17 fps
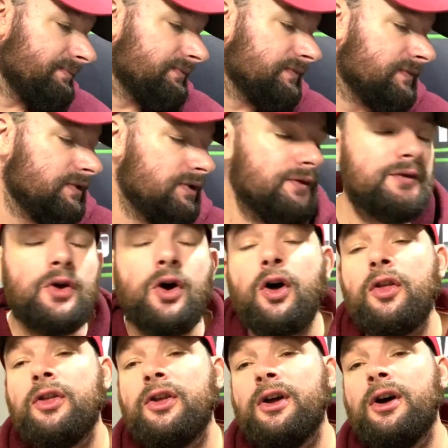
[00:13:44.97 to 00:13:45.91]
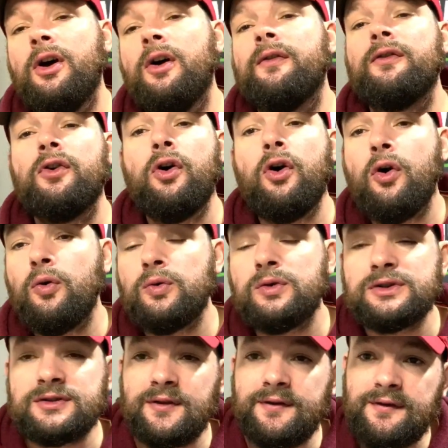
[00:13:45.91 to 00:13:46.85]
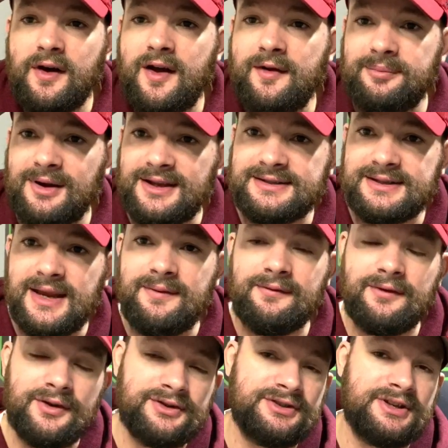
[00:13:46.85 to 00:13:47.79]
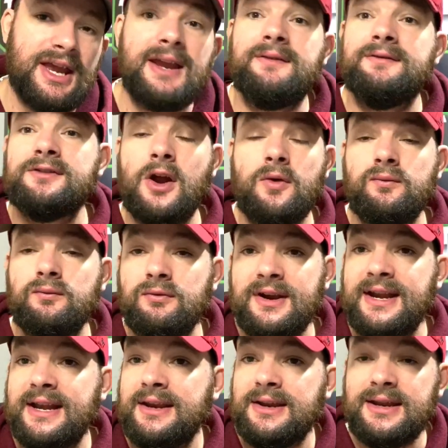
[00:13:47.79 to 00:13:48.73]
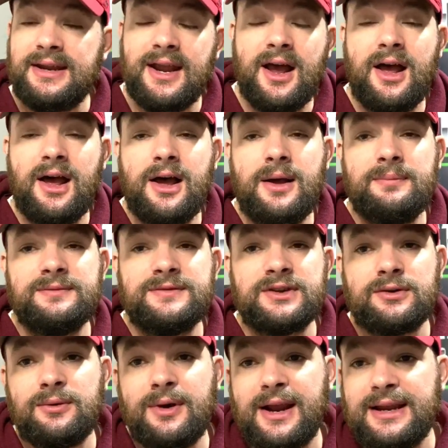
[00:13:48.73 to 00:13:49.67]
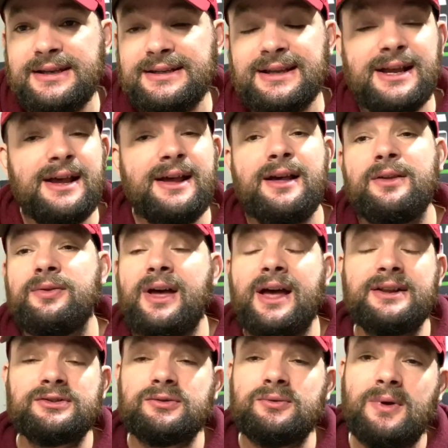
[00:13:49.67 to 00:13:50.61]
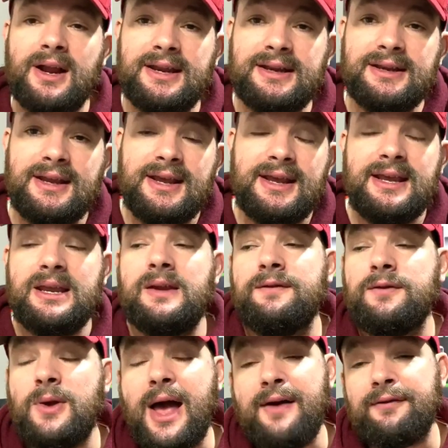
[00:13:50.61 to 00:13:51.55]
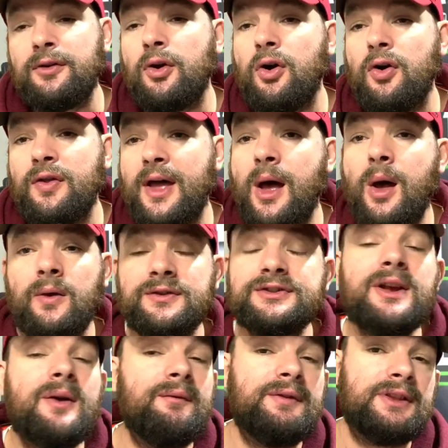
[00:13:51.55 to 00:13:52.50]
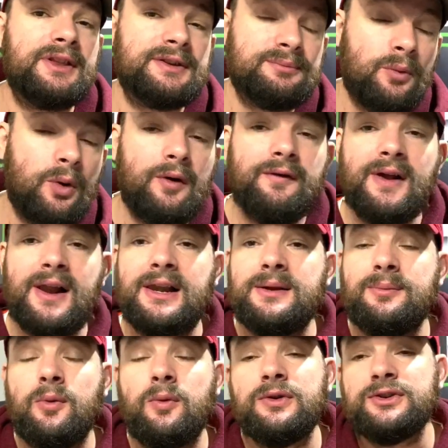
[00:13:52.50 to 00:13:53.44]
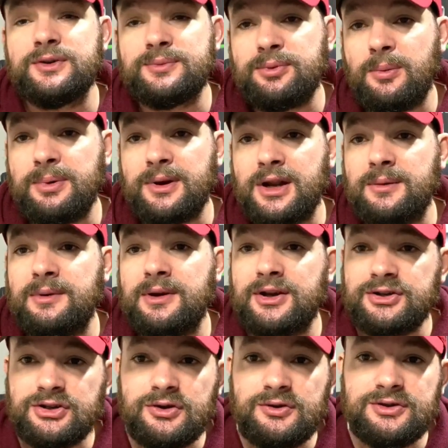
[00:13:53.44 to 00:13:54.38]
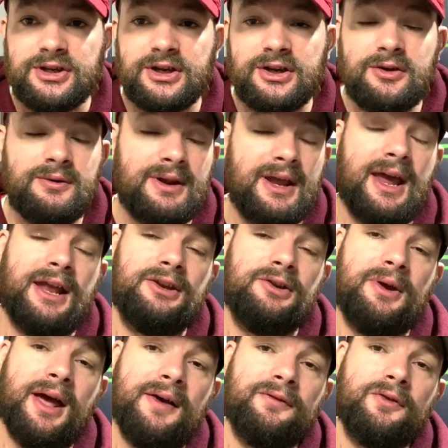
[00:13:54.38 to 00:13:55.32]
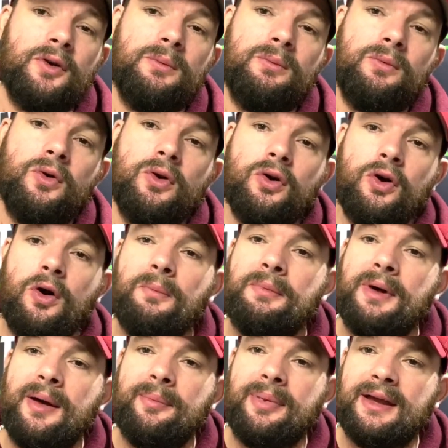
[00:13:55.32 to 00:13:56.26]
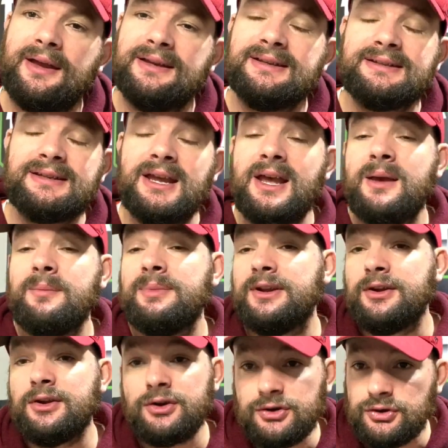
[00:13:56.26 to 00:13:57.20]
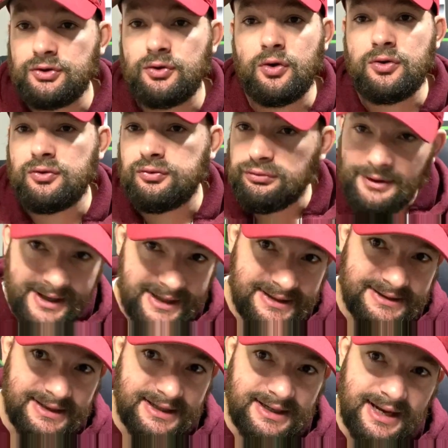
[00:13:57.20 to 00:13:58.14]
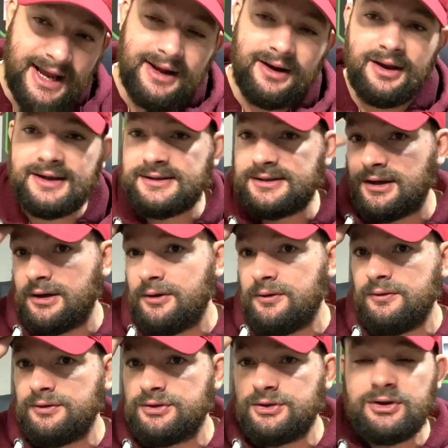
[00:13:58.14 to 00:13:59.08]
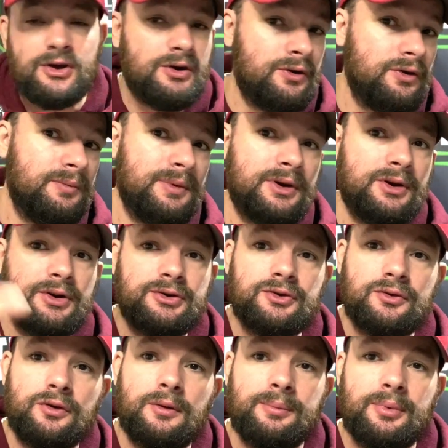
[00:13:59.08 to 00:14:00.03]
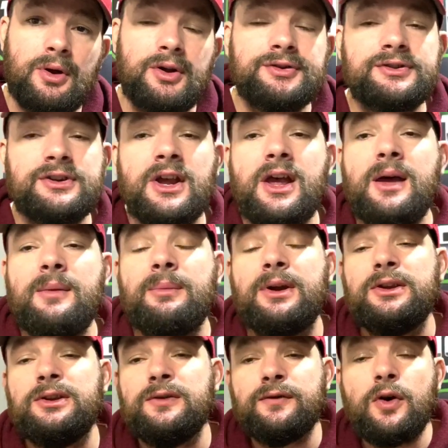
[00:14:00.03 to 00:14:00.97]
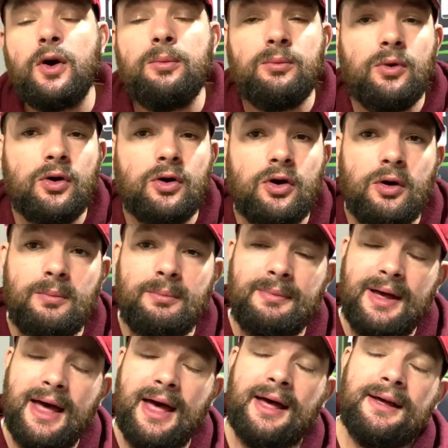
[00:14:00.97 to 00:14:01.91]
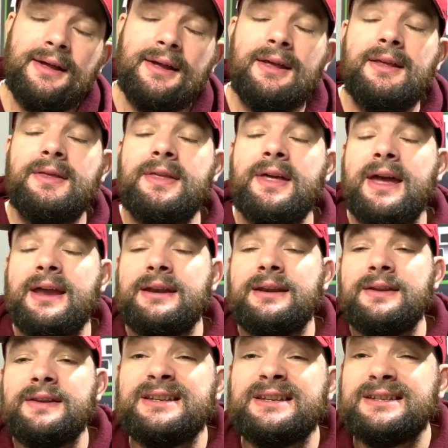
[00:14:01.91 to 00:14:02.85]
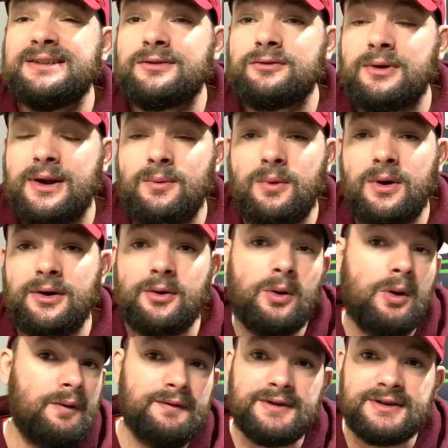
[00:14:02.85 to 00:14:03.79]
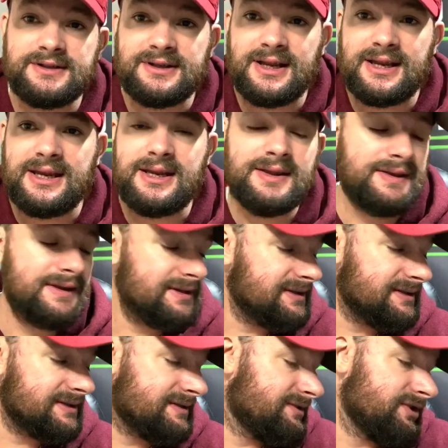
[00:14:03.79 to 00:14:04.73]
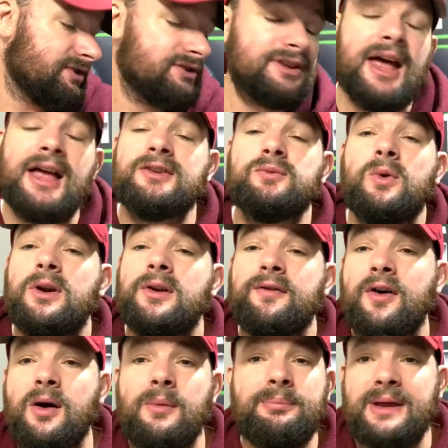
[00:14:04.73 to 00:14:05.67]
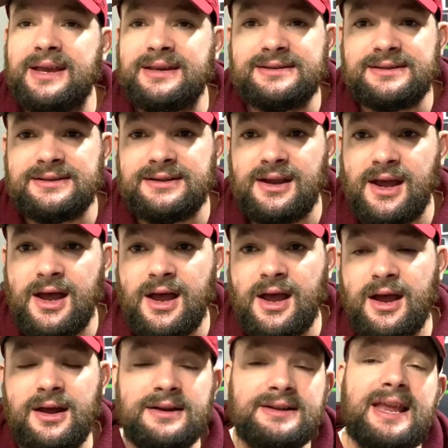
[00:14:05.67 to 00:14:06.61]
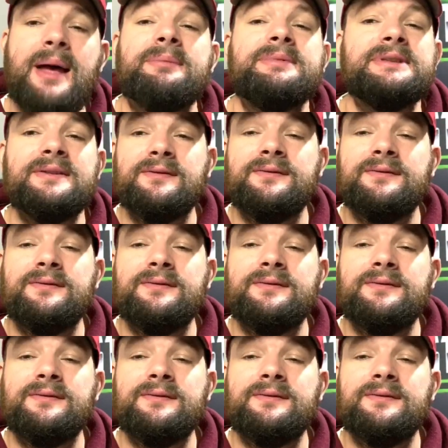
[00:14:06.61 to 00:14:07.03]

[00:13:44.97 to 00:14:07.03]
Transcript: you've got of course, the 5+ invuln save don't really degrade. That's great. If you haven't got that on something that's more valuable, which is probably going to be a shooting unit, and you have gone more combat-based, because you're crazy, and I salute you because you're a boss, but you've gone more combat, then is a great one. Obviously, that's one of our best adaptive